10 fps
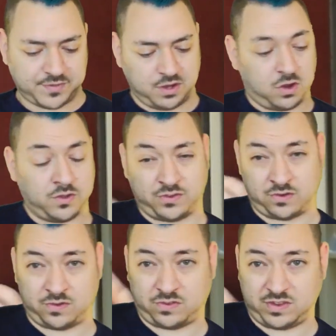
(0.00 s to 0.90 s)

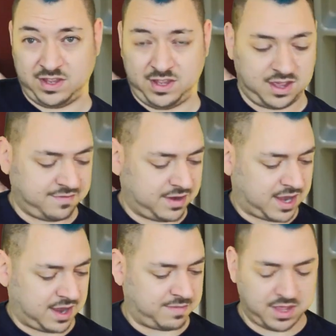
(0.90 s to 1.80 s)
alters every
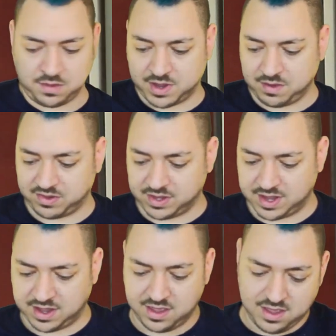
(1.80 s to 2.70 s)
game that you might play,